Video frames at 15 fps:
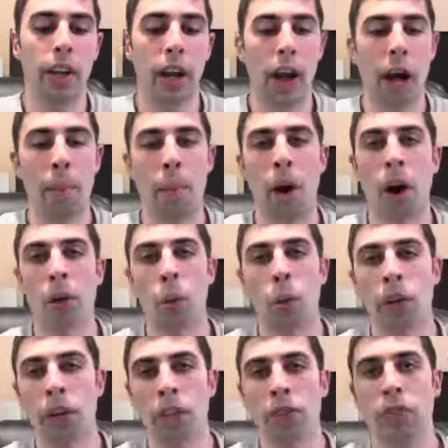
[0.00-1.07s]
On
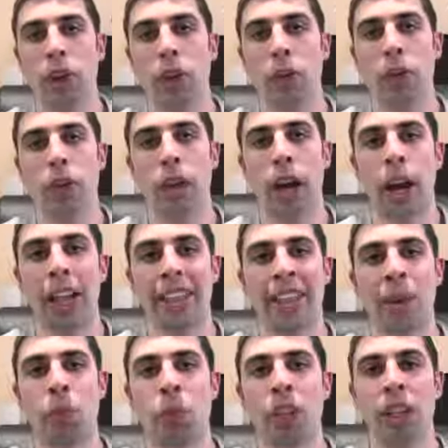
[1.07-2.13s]
Windows Phone,
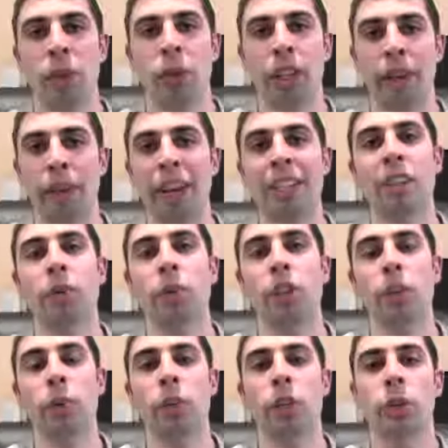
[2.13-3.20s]
Microsoft
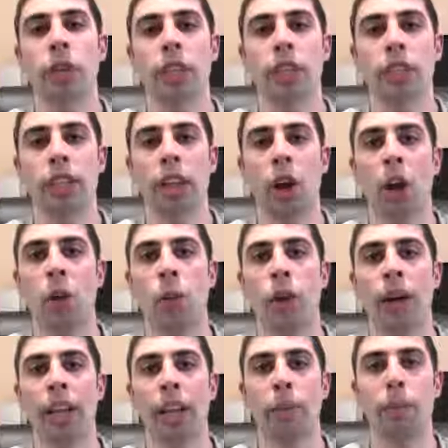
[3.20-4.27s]
really restricts the
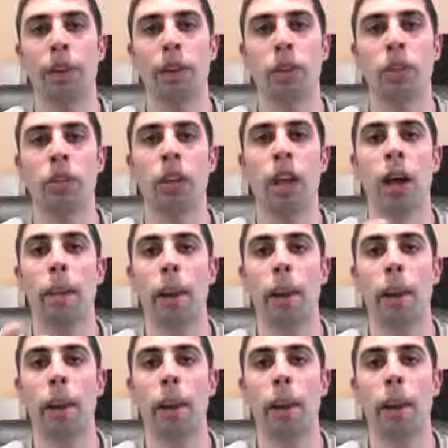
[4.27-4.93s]
hardware that can be used